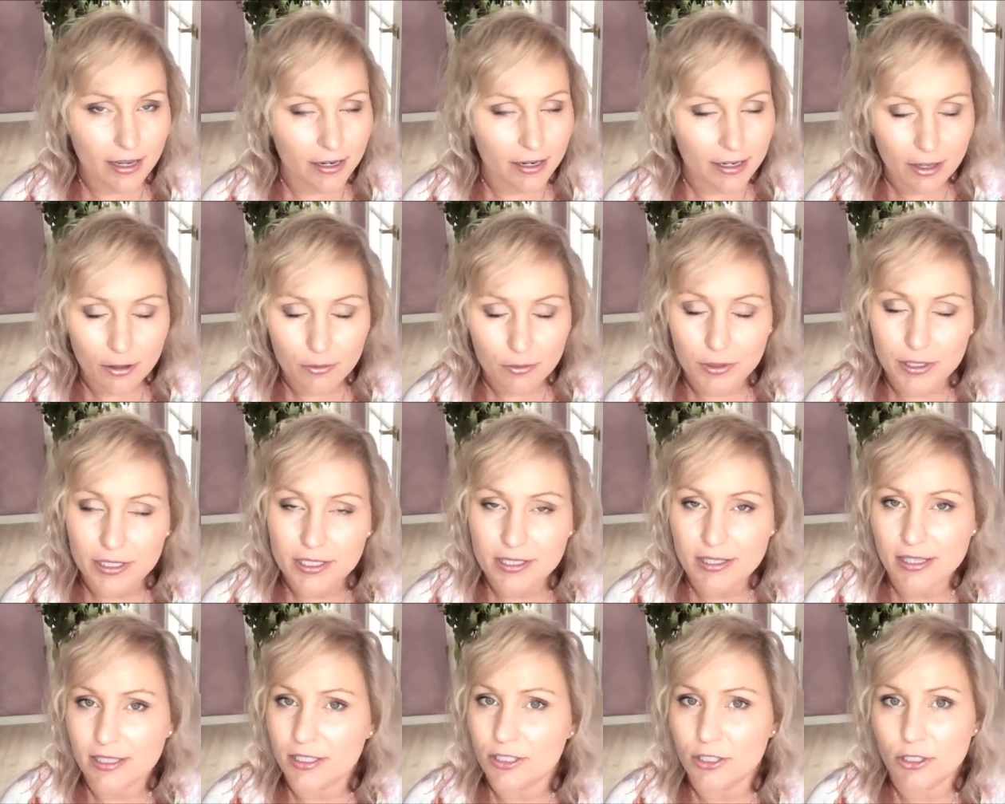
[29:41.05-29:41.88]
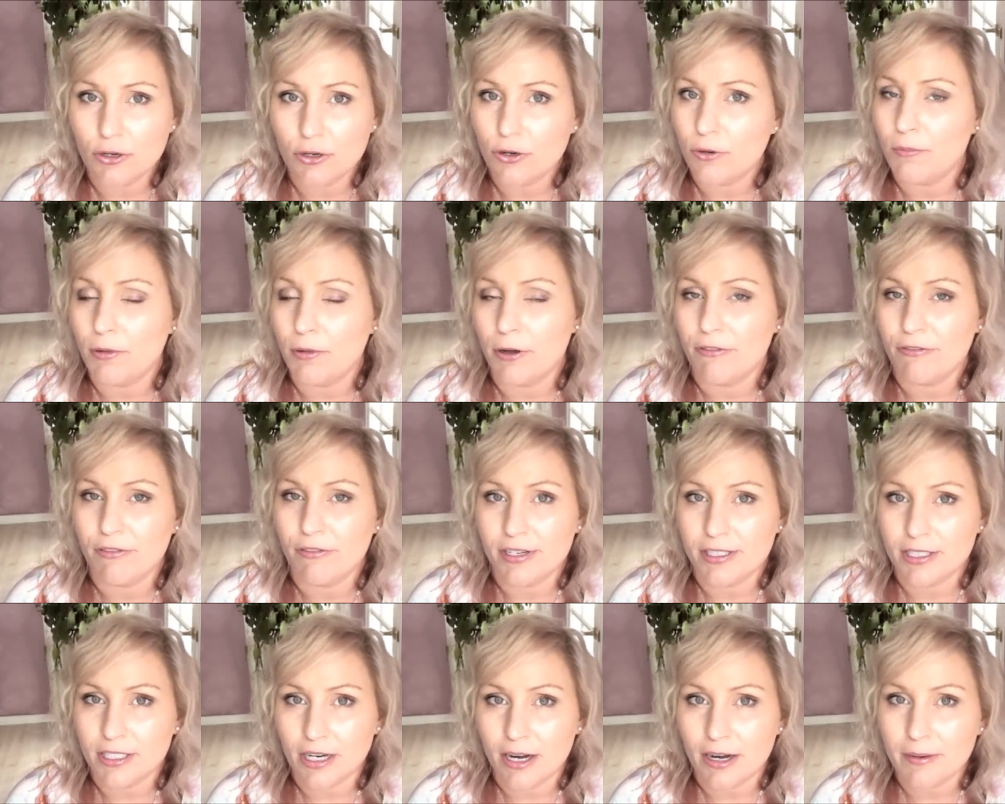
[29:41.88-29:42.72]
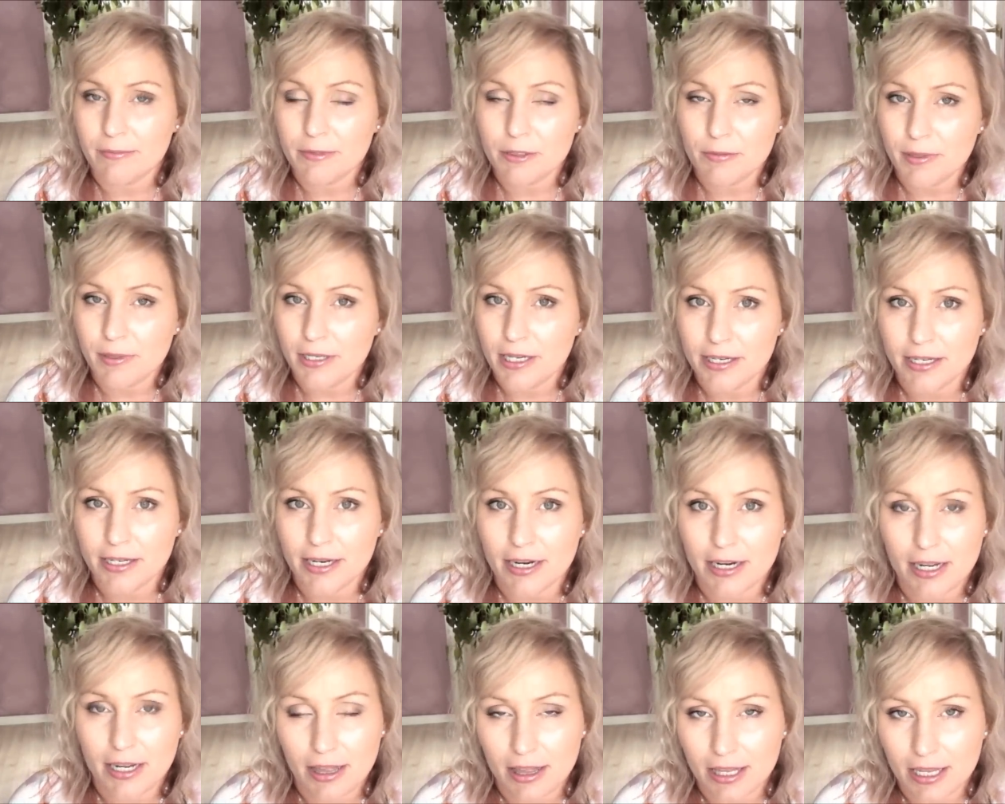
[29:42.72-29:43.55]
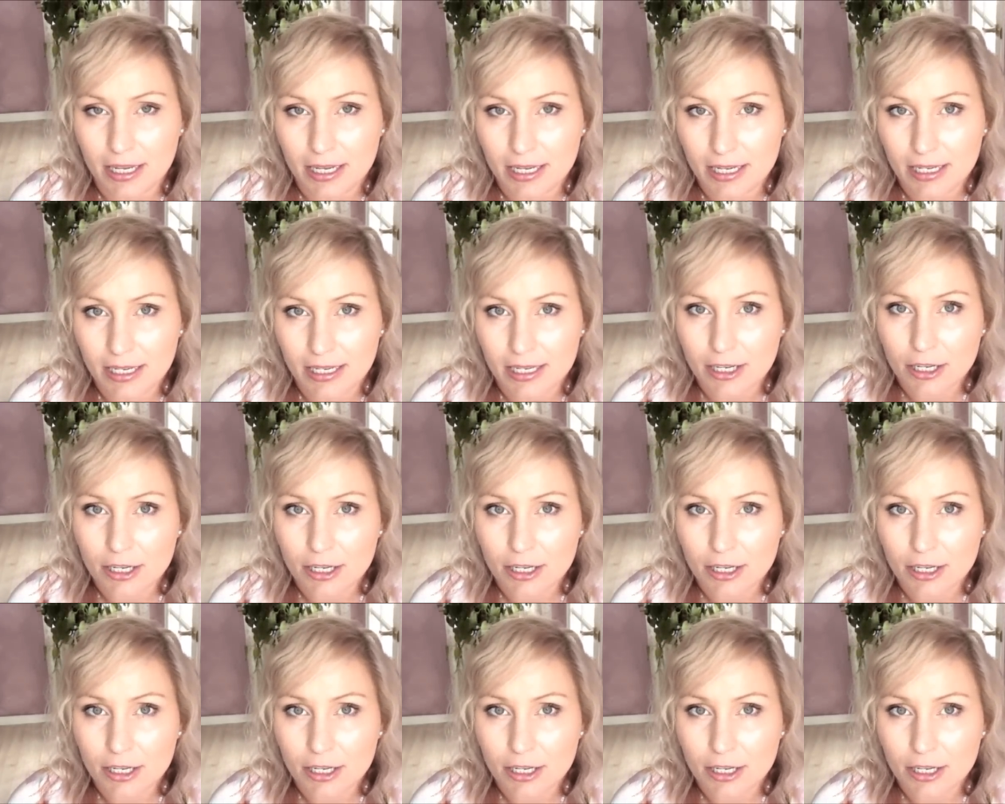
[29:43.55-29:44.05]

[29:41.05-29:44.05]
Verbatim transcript: In other words, there's no perfect time to begin anything.